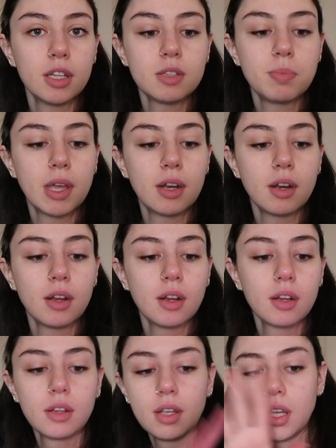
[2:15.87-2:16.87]
It's been
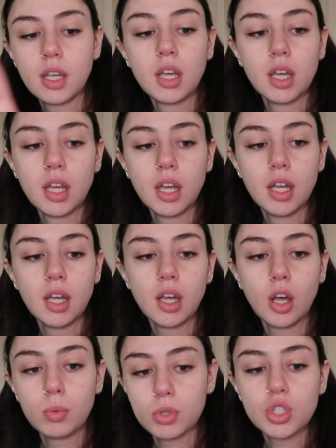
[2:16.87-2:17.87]

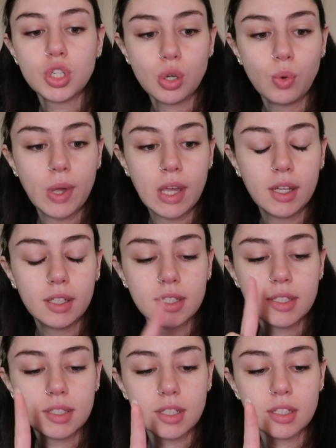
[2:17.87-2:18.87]
almost 2
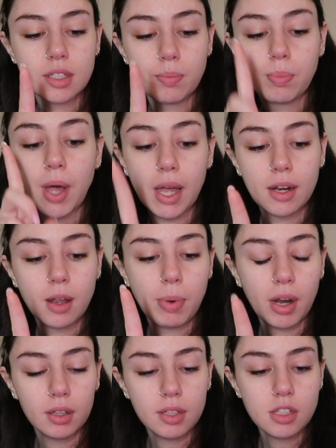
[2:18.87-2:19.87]
weeks, but
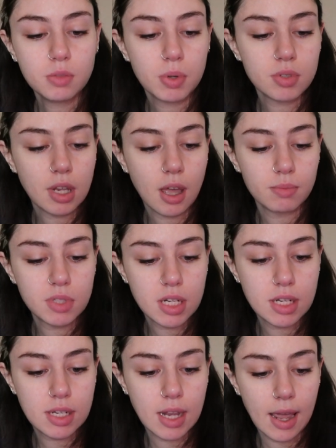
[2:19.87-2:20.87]
apparently it's supposed to come
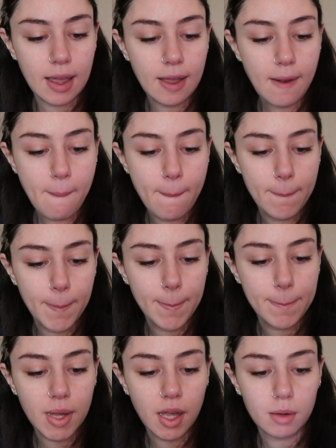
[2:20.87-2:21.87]
today.
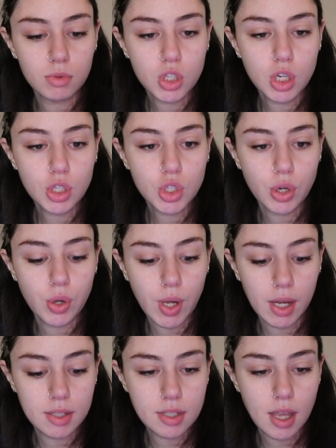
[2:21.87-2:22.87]
But I'm just gonna show you
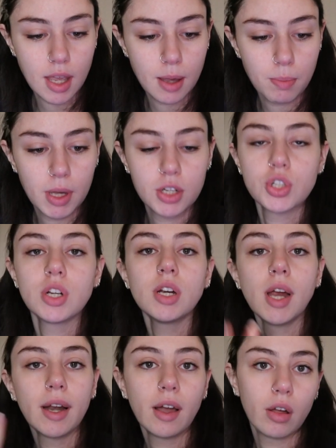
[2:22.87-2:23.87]
guys a picture,
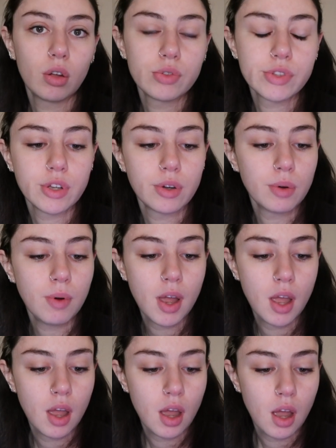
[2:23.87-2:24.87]
and I'll also
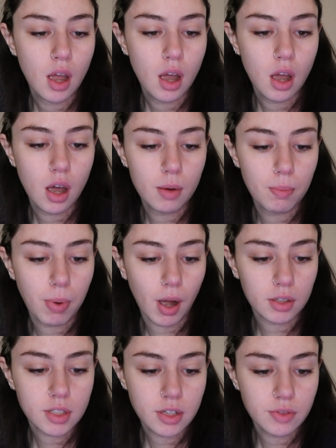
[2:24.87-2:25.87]

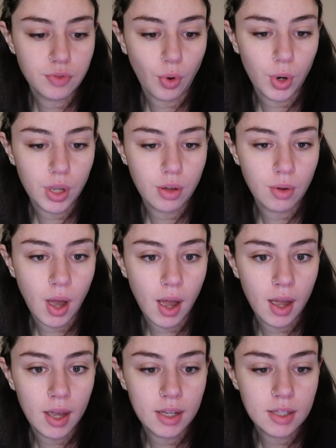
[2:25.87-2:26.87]
unbox it for you
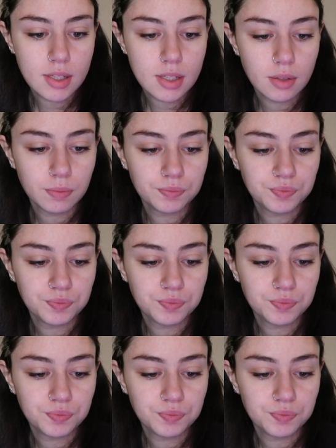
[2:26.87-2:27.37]
guys.